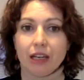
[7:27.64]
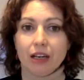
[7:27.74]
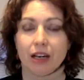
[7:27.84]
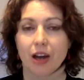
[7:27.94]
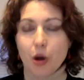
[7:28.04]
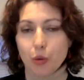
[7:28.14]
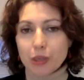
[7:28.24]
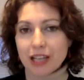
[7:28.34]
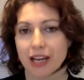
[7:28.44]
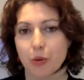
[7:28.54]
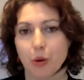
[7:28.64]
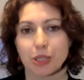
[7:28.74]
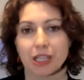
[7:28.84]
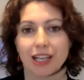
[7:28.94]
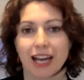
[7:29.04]
I always like
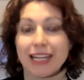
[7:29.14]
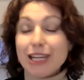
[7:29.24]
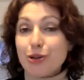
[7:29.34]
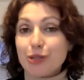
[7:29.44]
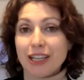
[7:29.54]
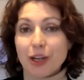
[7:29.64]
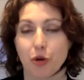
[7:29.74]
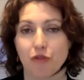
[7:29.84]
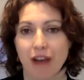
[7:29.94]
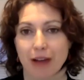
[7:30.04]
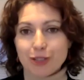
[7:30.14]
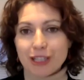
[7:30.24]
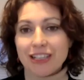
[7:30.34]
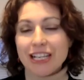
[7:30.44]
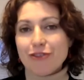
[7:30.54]
quoting an EcoSynagogue
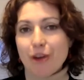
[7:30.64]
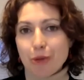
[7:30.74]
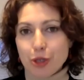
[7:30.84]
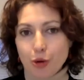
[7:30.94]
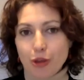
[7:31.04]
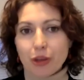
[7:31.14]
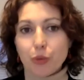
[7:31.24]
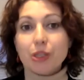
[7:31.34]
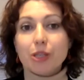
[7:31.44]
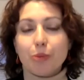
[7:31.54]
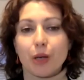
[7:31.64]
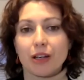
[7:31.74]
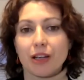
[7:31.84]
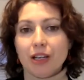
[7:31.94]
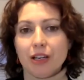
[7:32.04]
founder, Rabbi Jonathan Wittenberg,
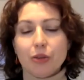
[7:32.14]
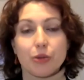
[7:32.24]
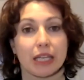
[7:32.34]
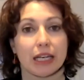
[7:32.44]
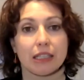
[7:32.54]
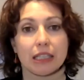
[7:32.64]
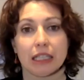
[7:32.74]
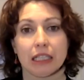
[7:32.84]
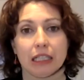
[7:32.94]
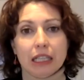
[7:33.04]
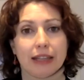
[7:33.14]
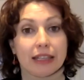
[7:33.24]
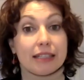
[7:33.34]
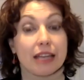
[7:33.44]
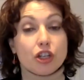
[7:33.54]
who said that
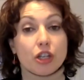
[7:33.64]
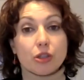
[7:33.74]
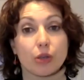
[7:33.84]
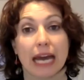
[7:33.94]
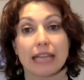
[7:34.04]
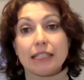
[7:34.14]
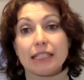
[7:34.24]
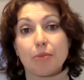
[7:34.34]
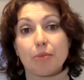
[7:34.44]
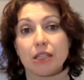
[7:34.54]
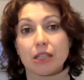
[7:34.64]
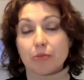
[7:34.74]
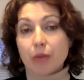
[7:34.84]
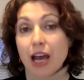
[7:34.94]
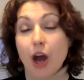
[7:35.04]
sessions on anti-Semitism
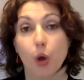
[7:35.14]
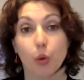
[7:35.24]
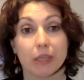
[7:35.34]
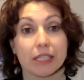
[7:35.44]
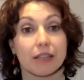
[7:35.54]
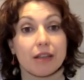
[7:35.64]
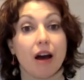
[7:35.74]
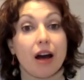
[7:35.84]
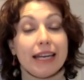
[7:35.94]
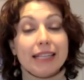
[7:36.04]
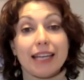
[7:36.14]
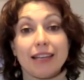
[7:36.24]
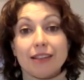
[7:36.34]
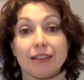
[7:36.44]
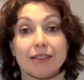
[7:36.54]
always get higher
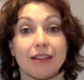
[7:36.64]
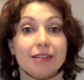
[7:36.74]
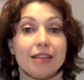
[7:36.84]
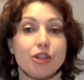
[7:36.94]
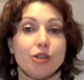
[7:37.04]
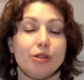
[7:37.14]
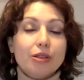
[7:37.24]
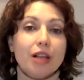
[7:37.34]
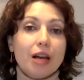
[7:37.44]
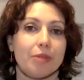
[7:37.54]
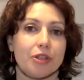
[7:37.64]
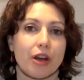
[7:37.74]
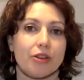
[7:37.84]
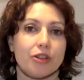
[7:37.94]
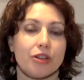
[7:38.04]
attendance than sessions on climate
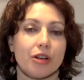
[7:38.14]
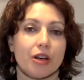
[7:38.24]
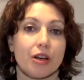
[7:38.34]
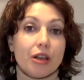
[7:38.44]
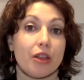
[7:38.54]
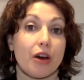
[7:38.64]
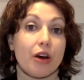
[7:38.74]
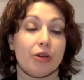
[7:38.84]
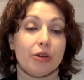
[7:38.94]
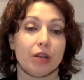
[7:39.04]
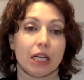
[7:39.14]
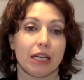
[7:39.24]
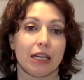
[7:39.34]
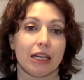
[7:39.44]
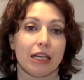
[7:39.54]
change, though
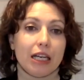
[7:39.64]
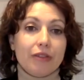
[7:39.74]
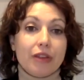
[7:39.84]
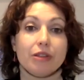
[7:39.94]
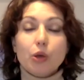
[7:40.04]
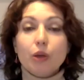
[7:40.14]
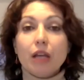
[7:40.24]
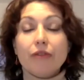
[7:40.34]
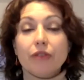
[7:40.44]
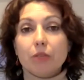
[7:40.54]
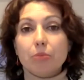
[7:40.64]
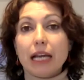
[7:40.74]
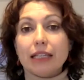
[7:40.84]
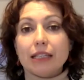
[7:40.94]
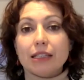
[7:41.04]
if there is no life on the
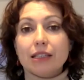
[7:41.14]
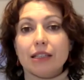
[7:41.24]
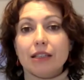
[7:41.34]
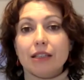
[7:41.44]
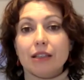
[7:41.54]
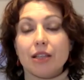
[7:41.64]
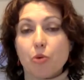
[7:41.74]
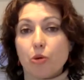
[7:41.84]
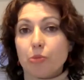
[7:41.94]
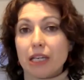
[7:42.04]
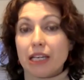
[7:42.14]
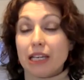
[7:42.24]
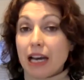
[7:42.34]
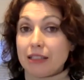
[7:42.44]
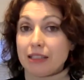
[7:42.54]
planet, there won't be
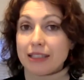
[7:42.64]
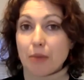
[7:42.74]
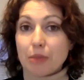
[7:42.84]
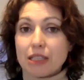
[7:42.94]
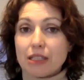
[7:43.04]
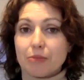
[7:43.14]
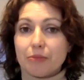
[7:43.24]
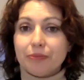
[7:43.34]
anti-Semitism.